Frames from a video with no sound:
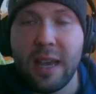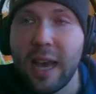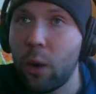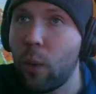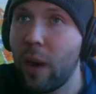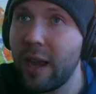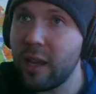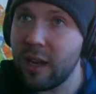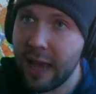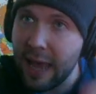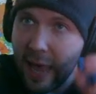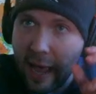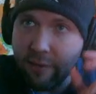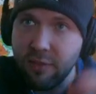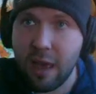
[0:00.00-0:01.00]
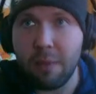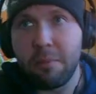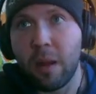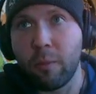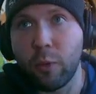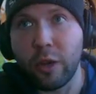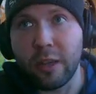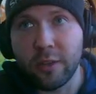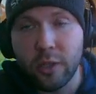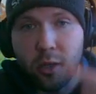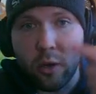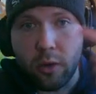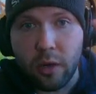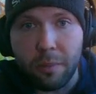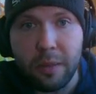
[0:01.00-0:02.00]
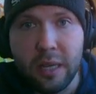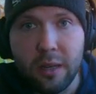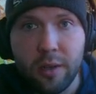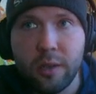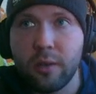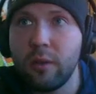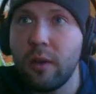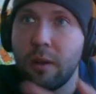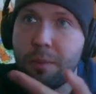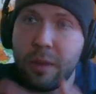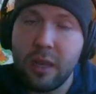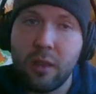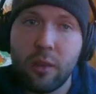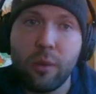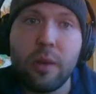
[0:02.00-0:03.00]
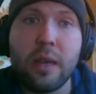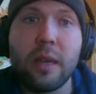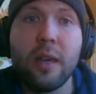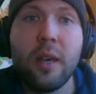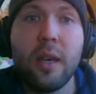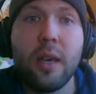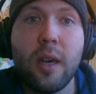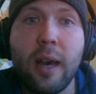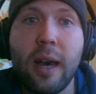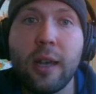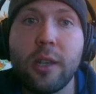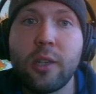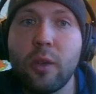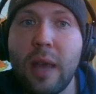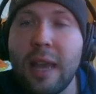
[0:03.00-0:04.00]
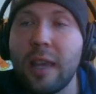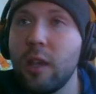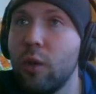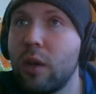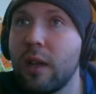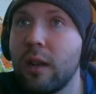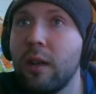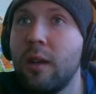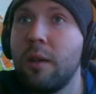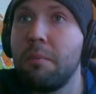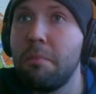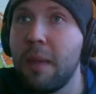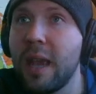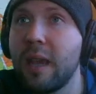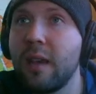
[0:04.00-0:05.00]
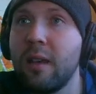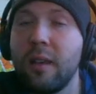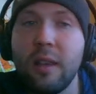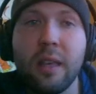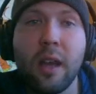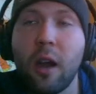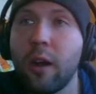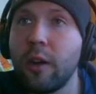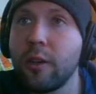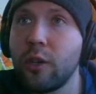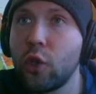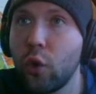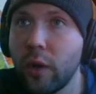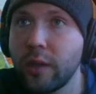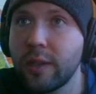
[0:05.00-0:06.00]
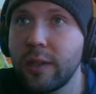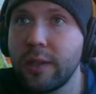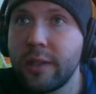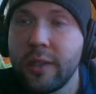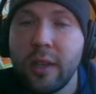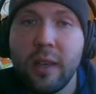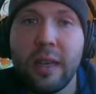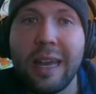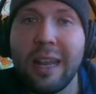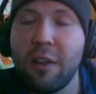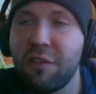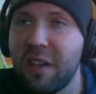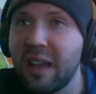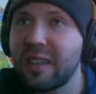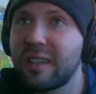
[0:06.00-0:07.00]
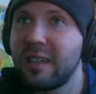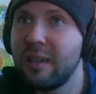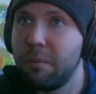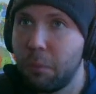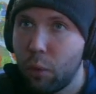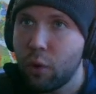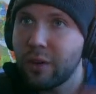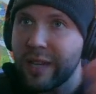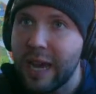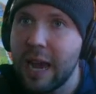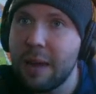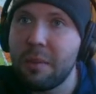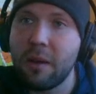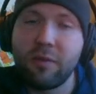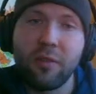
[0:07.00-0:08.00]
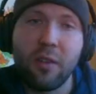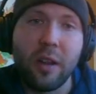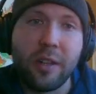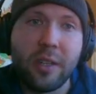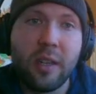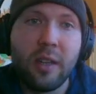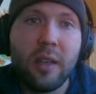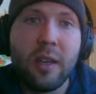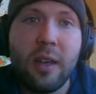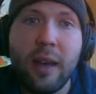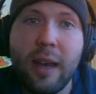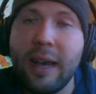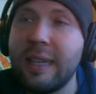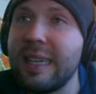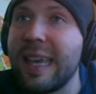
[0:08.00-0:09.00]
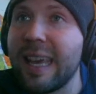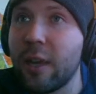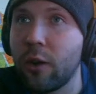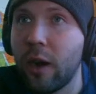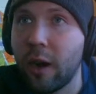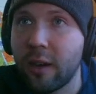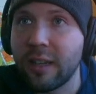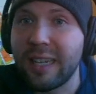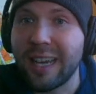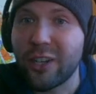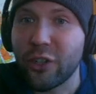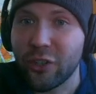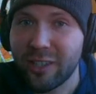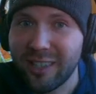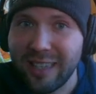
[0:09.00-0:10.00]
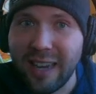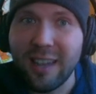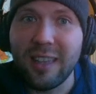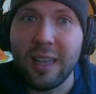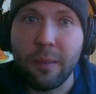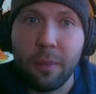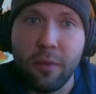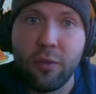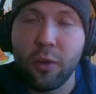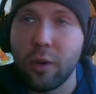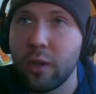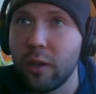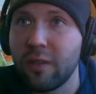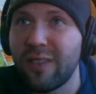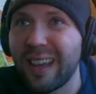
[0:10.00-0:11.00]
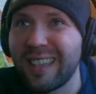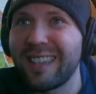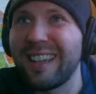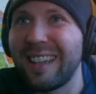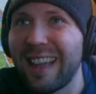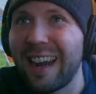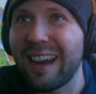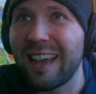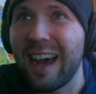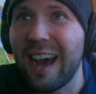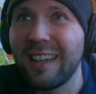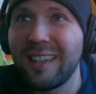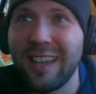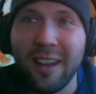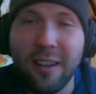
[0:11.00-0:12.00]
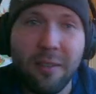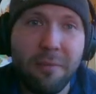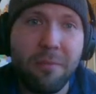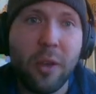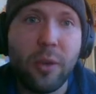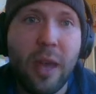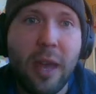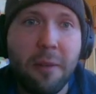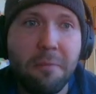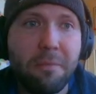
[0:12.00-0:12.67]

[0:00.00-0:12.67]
I want you to have that memory as you go into P2 and P3 uh, so that you can make the hard choices and invest more time up front uh, to get your architecture scaling before you invest in a lot of content. Okay?